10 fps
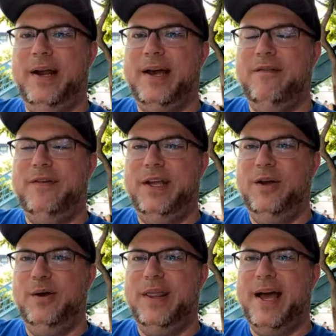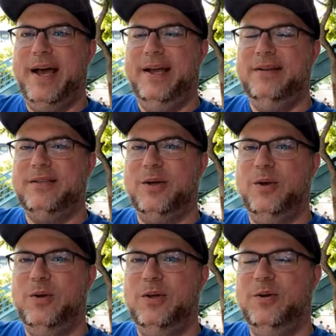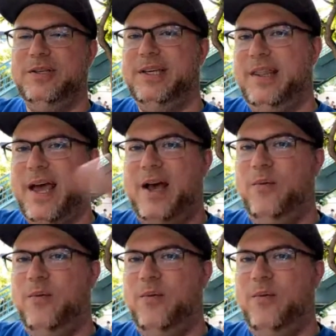I got a video of that, so you'll see that